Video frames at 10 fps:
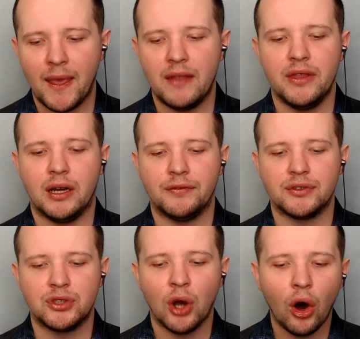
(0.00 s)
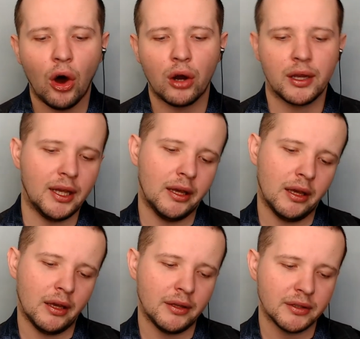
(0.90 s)
enough talk
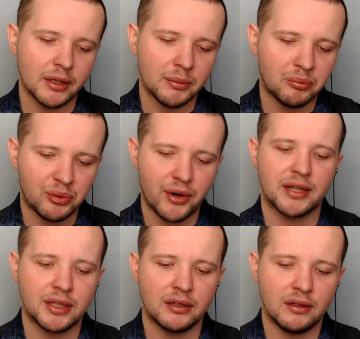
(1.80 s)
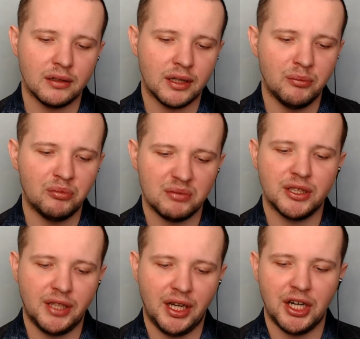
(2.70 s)
and practical
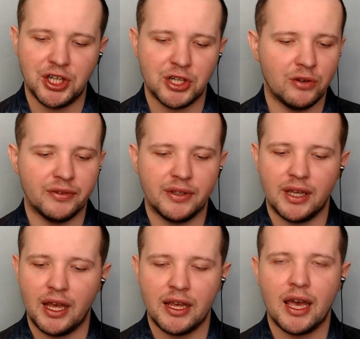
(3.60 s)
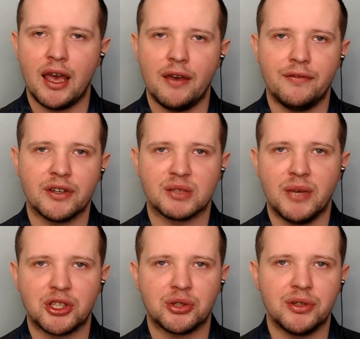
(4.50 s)
implementation of the AI ethics
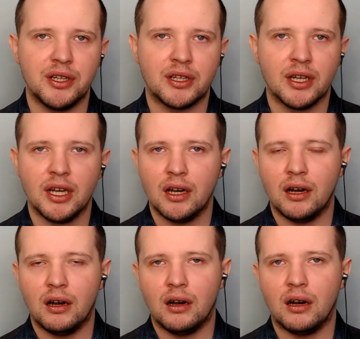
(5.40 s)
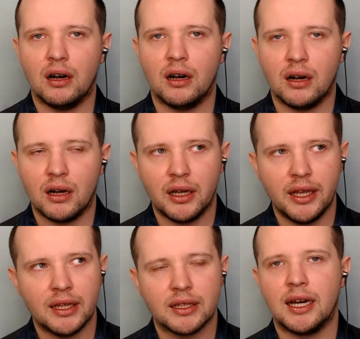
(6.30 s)
metric
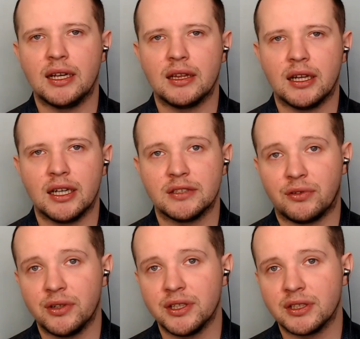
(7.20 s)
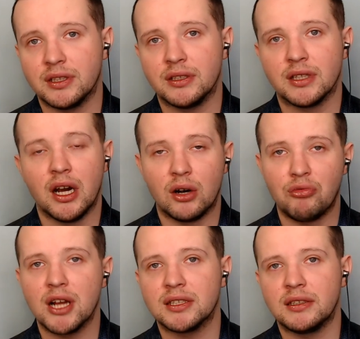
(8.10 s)
and guidelines. For instance,
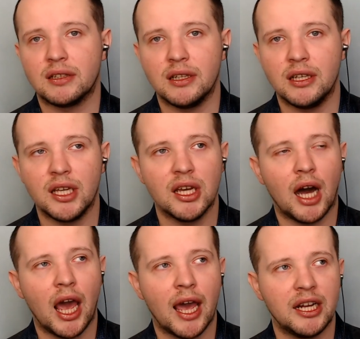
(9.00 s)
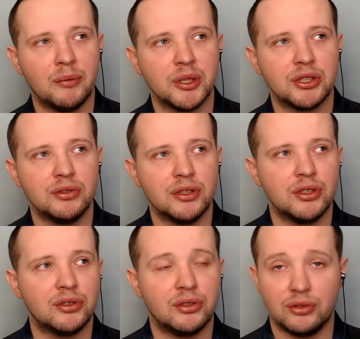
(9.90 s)
recently I had
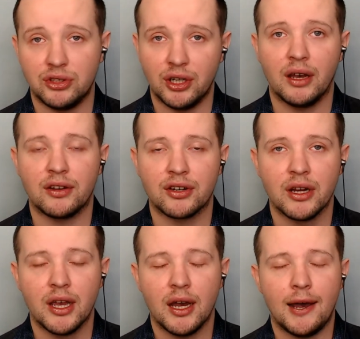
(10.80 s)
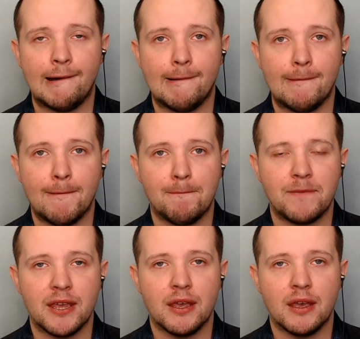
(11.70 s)
opportunity to judge
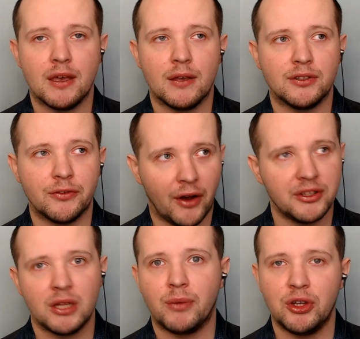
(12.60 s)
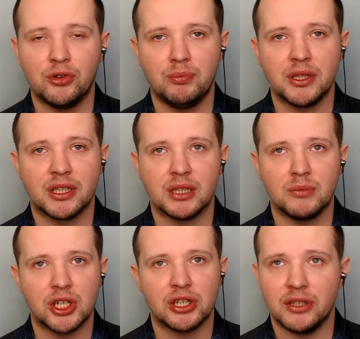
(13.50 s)
funded by European
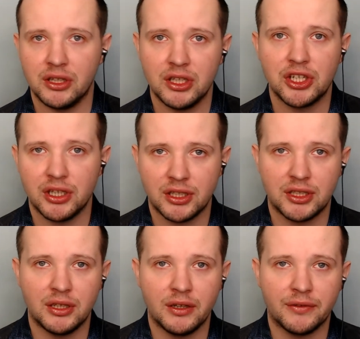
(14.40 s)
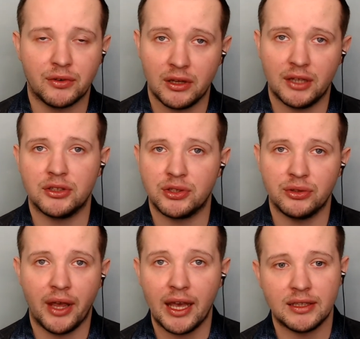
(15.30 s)
Commission initiative related
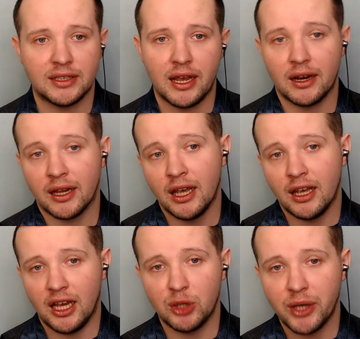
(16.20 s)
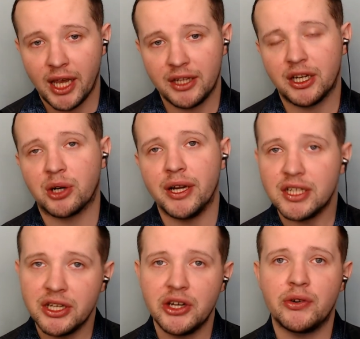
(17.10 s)
to EdTech, and we had a
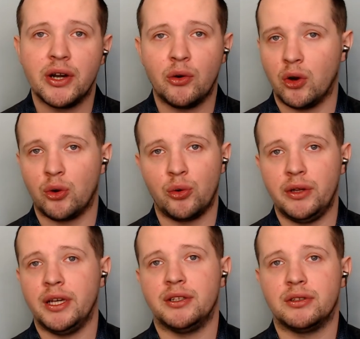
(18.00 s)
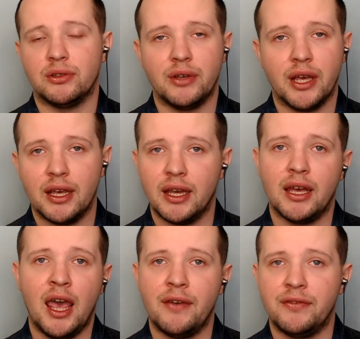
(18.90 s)
criteria related to
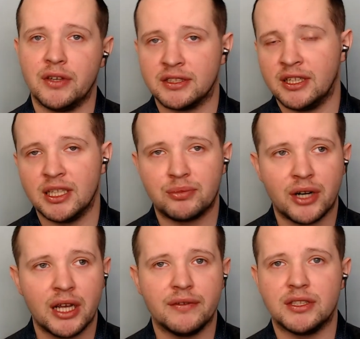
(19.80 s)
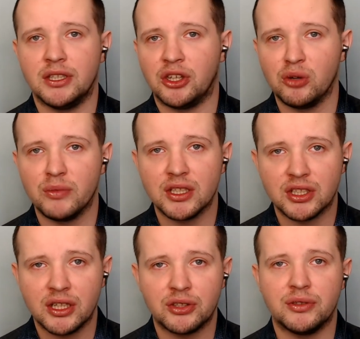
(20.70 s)
AI ethics, data privacy,
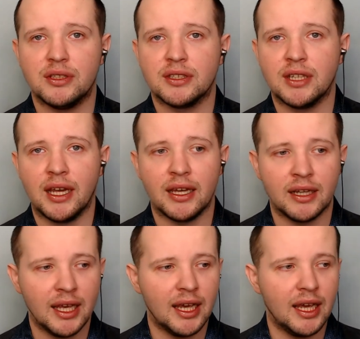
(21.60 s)
human-centered design,